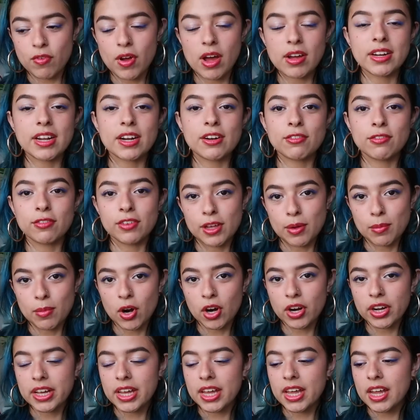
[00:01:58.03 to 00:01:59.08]
found at a flea
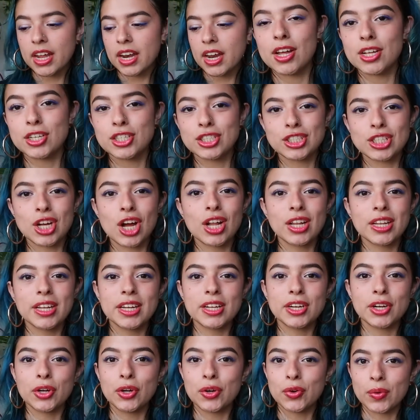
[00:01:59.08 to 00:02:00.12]
market. A
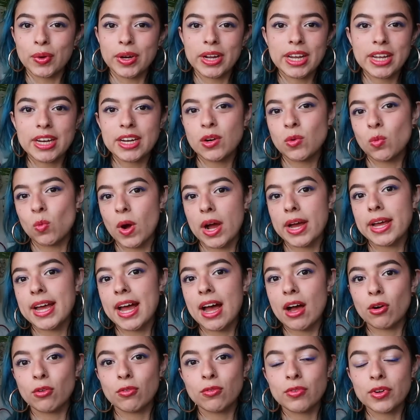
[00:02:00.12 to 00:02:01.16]
solid green and white
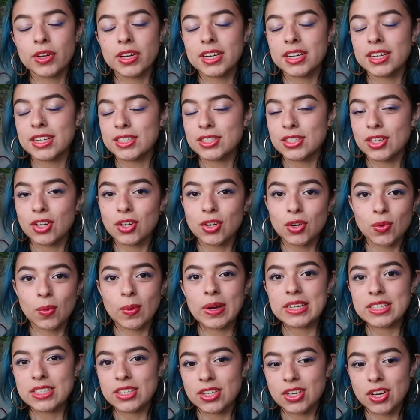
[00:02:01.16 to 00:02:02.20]
outfit is a good
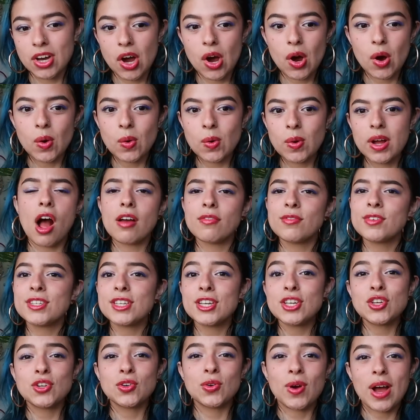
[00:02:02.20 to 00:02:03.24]
way to go. Obviously
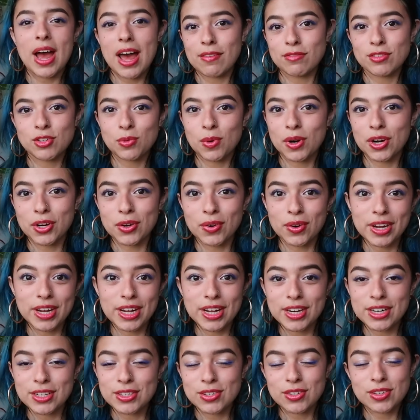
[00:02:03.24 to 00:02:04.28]
you don't have to wear
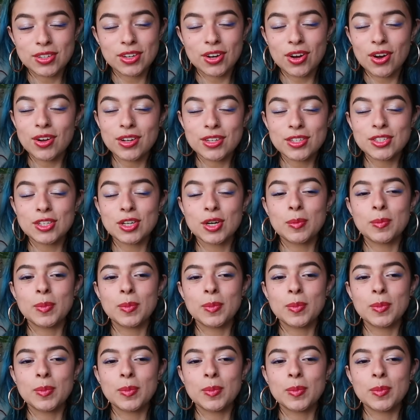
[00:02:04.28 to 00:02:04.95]
green to the concert